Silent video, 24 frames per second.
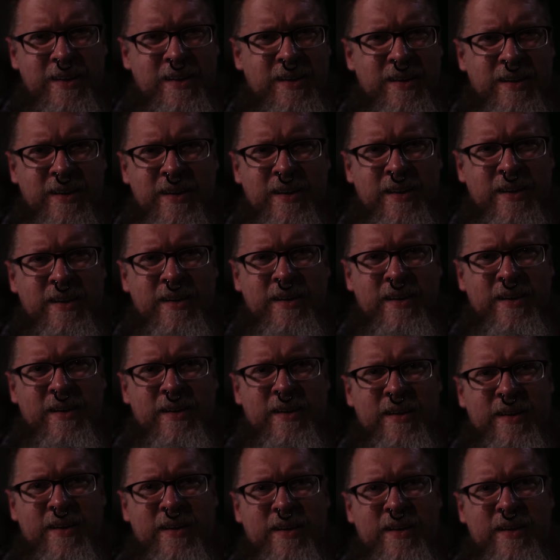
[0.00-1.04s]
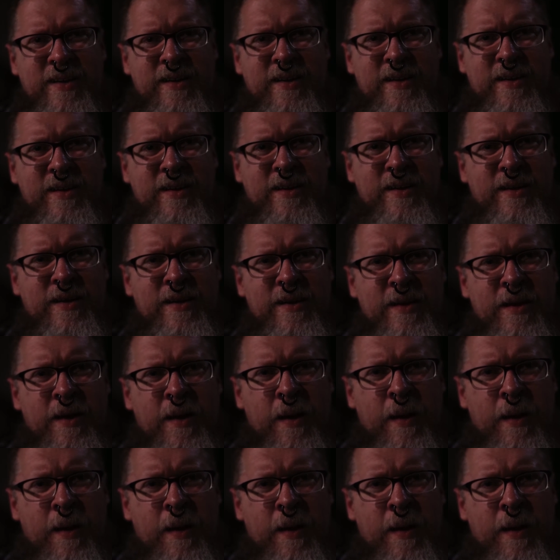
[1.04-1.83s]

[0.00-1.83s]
(silence)